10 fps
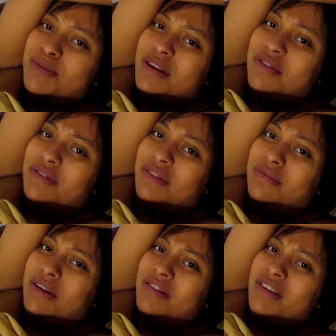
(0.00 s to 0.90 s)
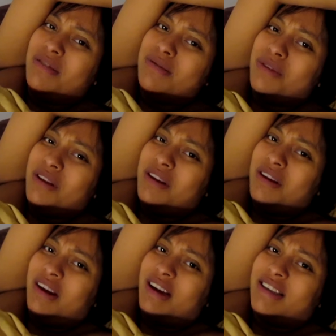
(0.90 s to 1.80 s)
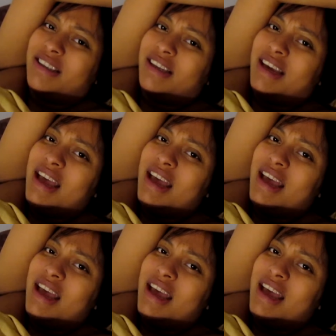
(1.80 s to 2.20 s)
really good, actually.